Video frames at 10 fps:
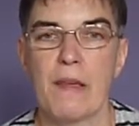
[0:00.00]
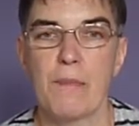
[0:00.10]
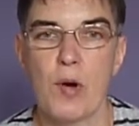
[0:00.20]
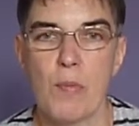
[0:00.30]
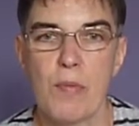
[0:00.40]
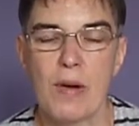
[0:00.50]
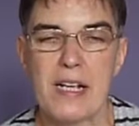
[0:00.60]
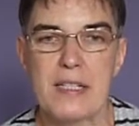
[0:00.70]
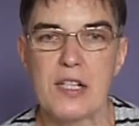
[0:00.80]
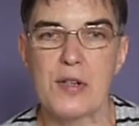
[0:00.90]
Proper
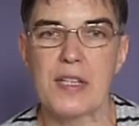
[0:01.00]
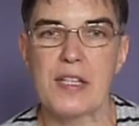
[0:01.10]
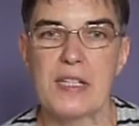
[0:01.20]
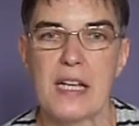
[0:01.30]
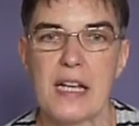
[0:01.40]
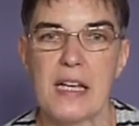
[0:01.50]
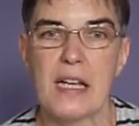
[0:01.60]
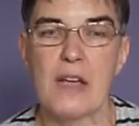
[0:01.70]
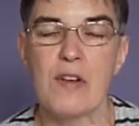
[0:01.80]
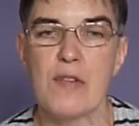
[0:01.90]
breaks during the day,
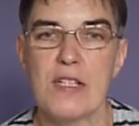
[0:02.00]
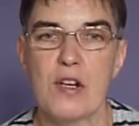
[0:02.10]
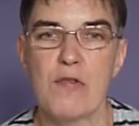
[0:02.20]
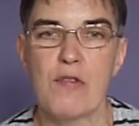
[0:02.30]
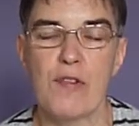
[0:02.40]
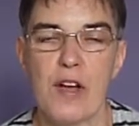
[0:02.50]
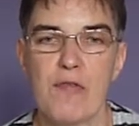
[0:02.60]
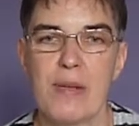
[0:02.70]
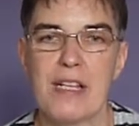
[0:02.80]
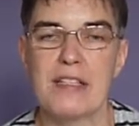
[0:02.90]
even if it's only for 5
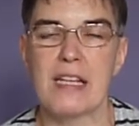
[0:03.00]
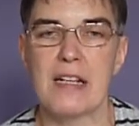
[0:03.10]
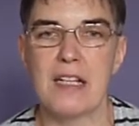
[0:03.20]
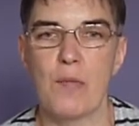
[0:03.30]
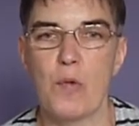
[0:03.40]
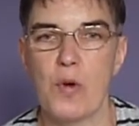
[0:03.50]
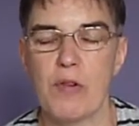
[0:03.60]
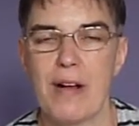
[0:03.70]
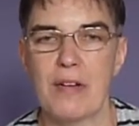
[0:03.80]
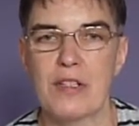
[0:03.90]
minutes to get up, walk
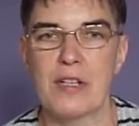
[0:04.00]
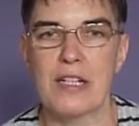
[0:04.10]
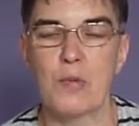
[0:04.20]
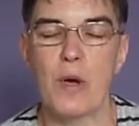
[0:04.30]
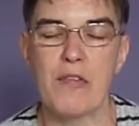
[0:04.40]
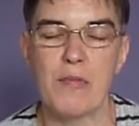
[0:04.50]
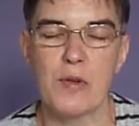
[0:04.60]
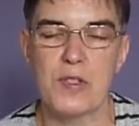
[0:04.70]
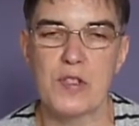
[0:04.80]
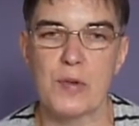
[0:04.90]
around, get away from your
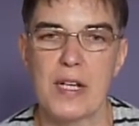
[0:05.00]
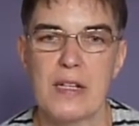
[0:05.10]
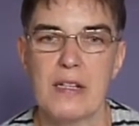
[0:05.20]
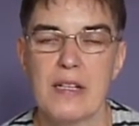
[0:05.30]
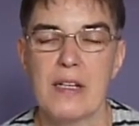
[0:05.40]
screen.